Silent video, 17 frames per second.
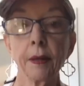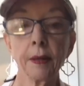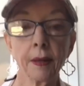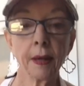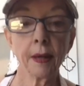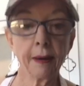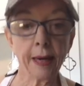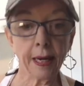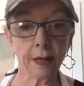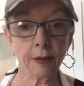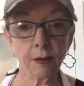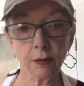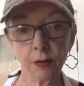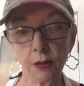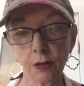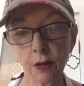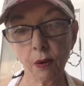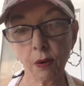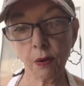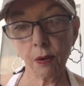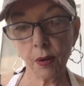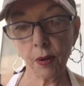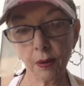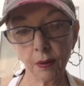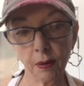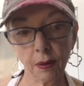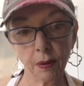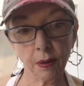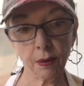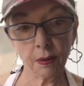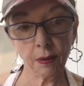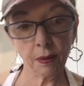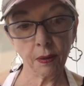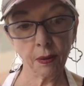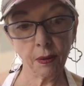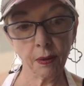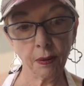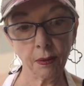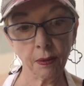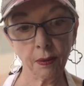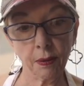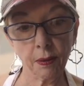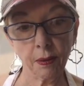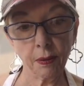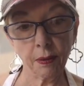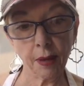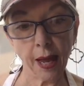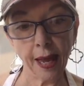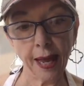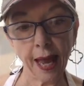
All right, so I